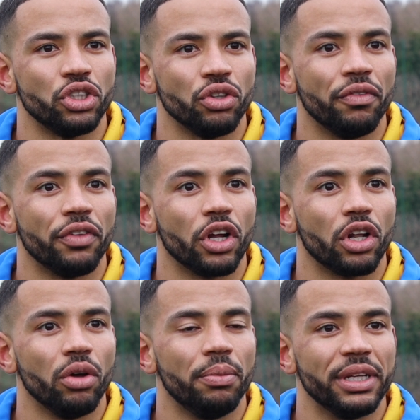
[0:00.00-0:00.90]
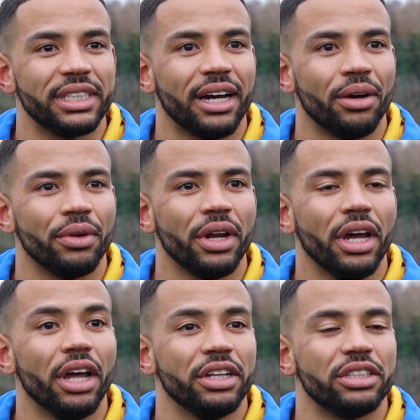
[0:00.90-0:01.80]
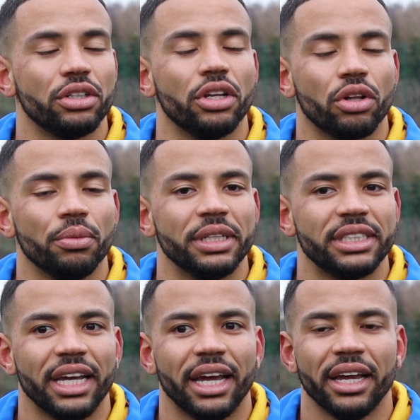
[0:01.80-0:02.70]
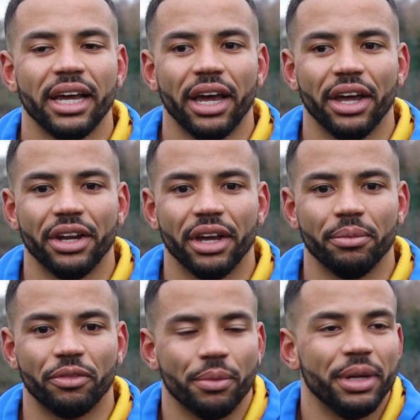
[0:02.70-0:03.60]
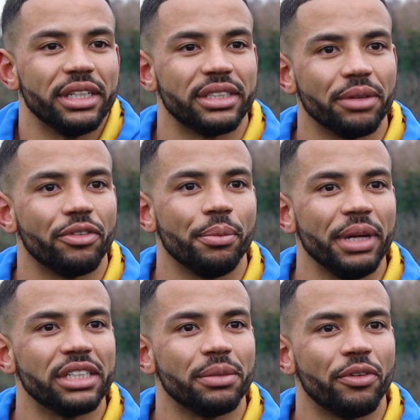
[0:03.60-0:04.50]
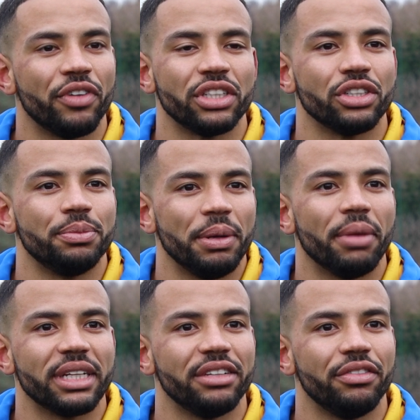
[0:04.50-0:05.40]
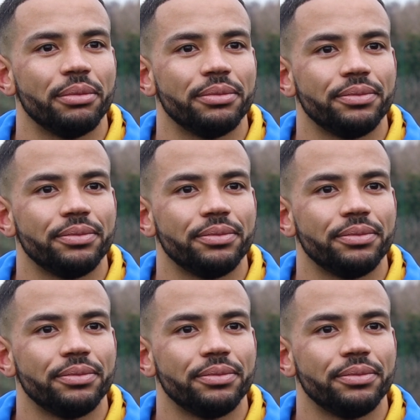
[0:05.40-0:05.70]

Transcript: he's done for the club, the town, the club, the city, and for me as a professional has been massive.